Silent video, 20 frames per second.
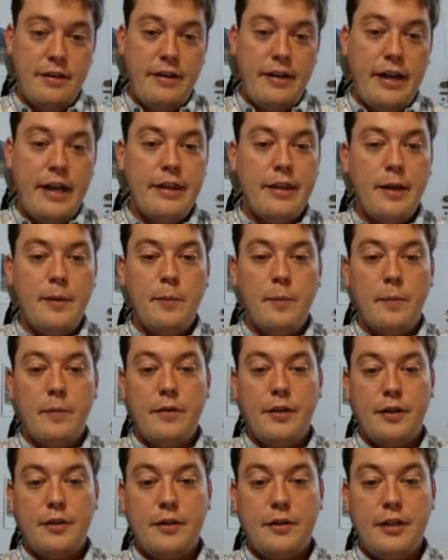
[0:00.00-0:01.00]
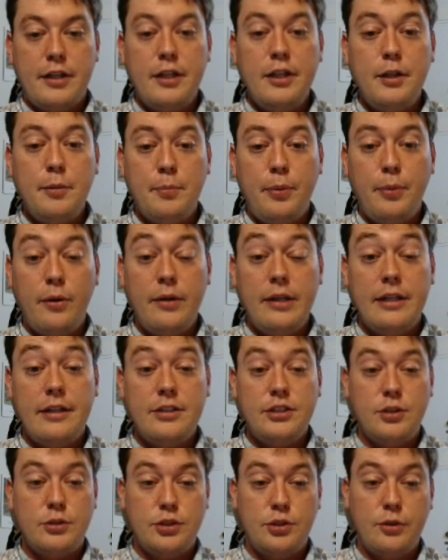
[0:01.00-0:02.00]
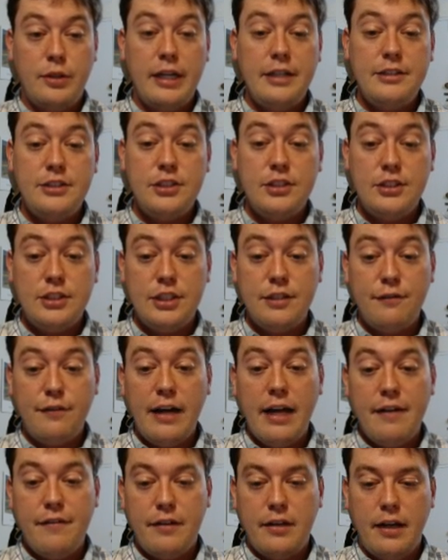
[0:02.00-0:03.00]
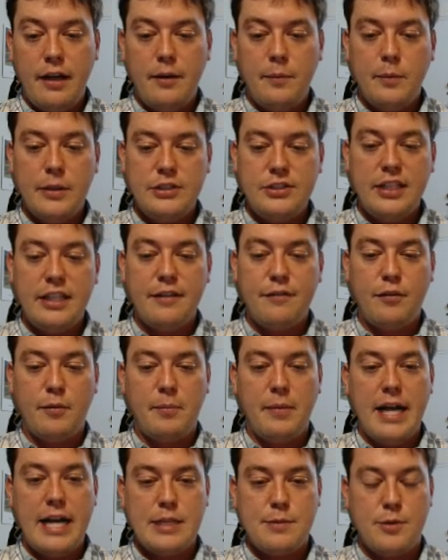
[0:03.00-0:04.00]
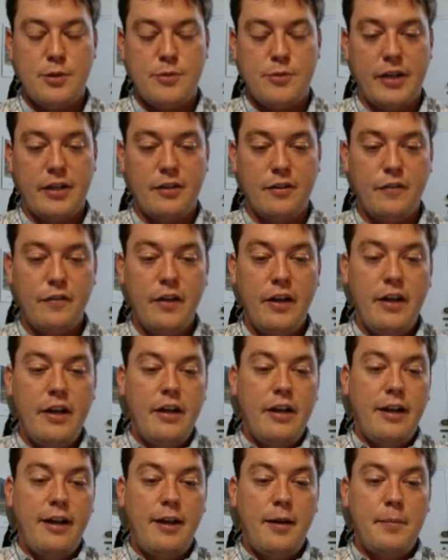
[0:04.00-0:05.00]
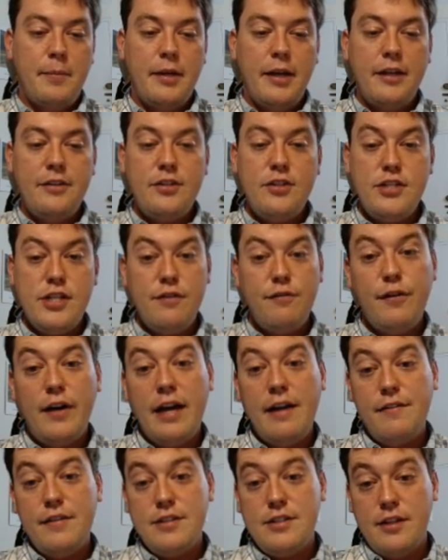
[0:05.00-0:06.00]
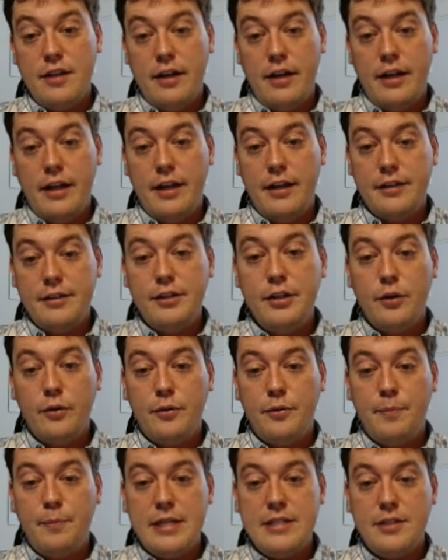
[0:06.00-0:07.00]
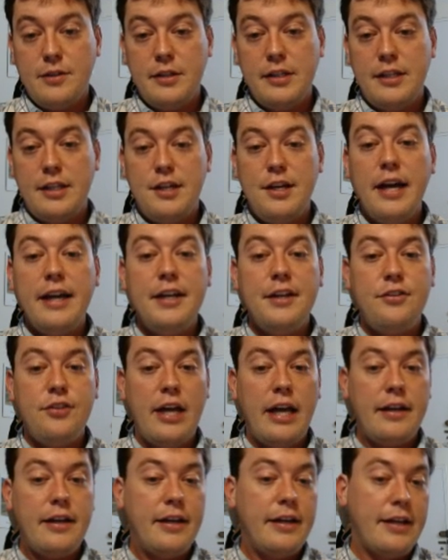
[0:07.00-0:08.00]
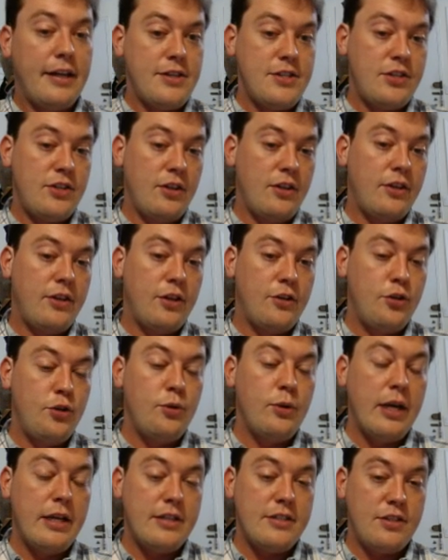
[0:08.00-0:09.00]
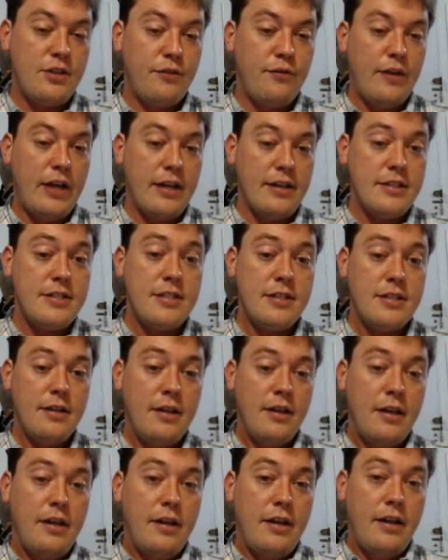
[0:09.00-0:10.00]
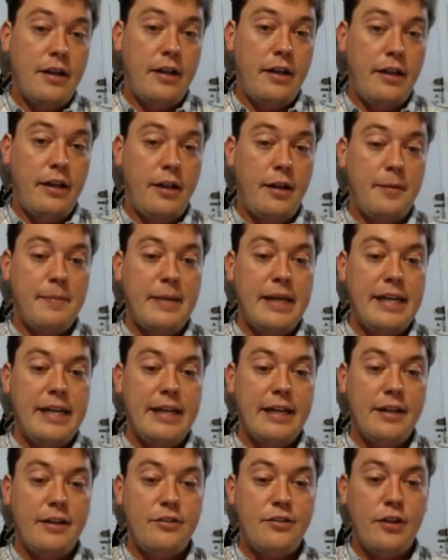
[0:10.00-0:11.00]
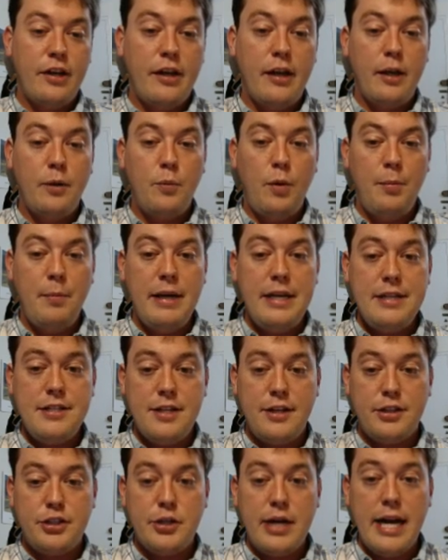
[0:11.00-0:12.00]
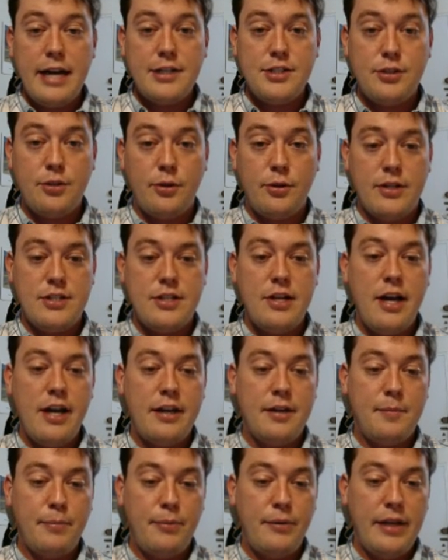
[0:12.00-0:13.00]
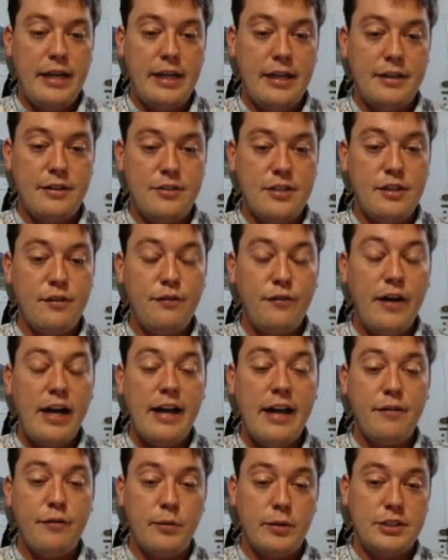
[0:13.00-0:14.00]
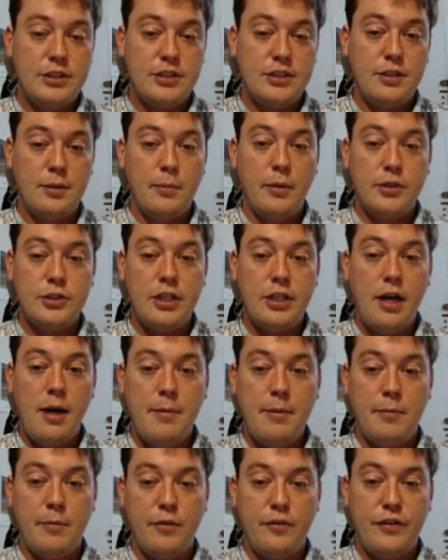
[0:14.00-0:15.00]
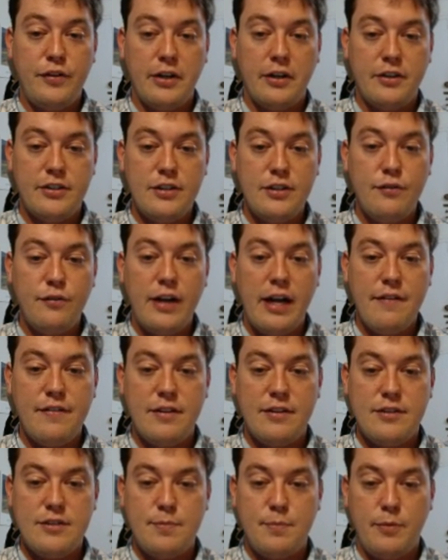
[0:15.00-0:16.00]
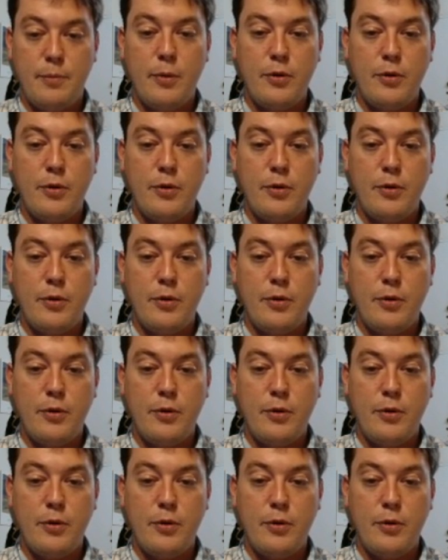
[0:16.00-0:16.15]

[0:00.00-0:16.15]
and then the key component. So knight to g5, and let's take it from black's perspective. Knight to g5 is basically the knight attack against the two knights defense, and what makes it a Traxler is not playing d5, which is the most common move here. d5 is the